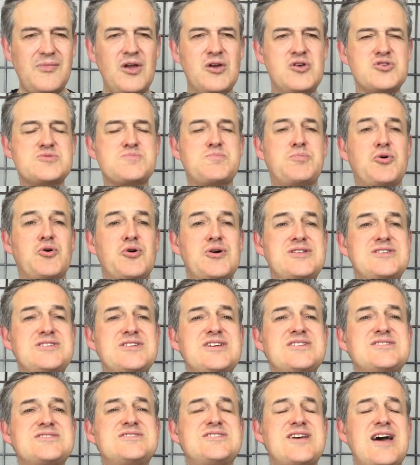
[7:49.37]
whose point
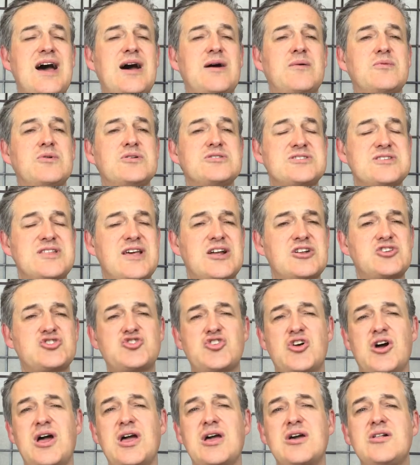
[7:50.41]
is downwards, and that
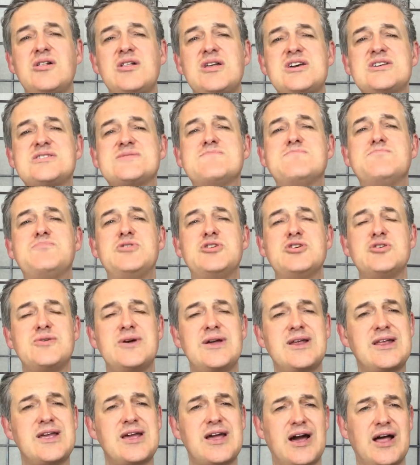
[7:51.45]
triangle is blue
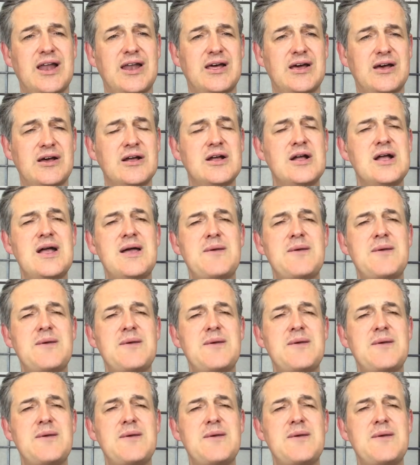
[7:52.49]
in color